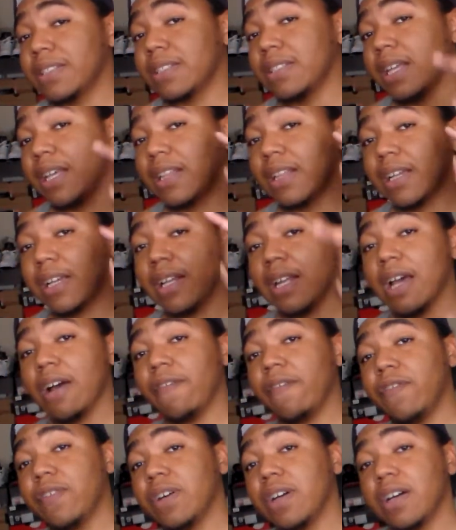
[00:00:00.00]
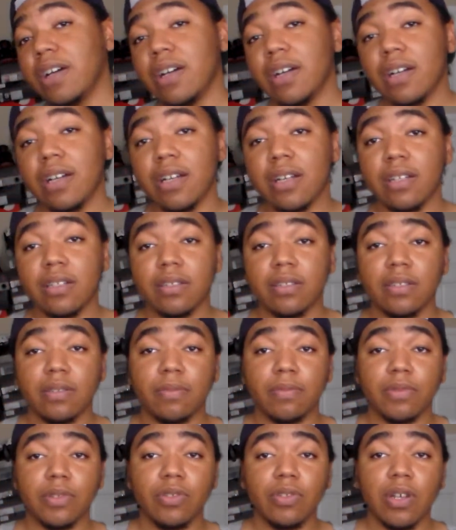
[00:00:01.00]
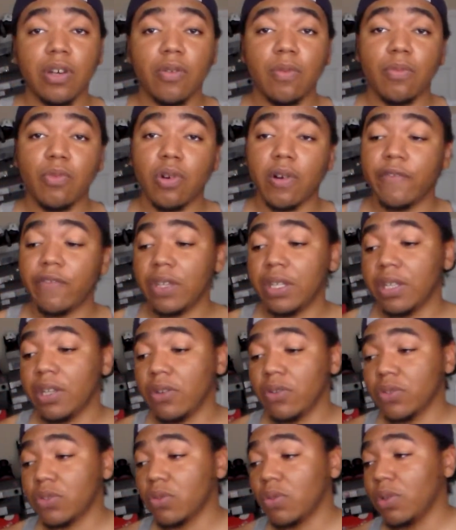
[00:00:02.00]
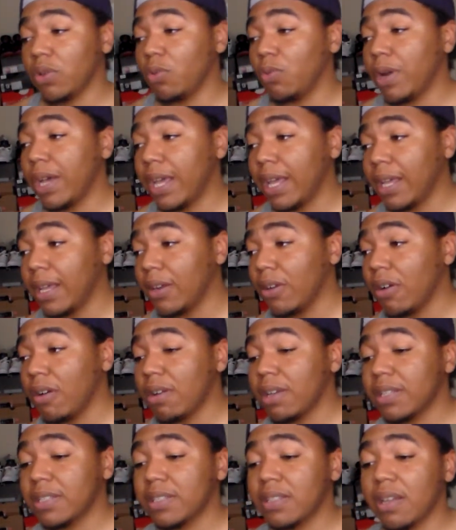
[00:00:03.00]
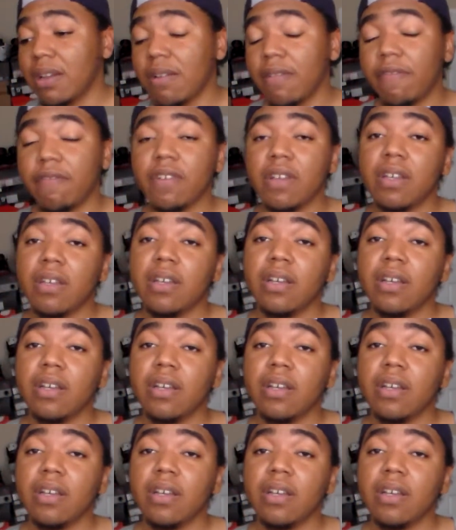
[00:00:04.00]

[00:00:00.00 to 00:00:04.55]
Stay looking out for uh, you know, more videos on the way and all that stuff.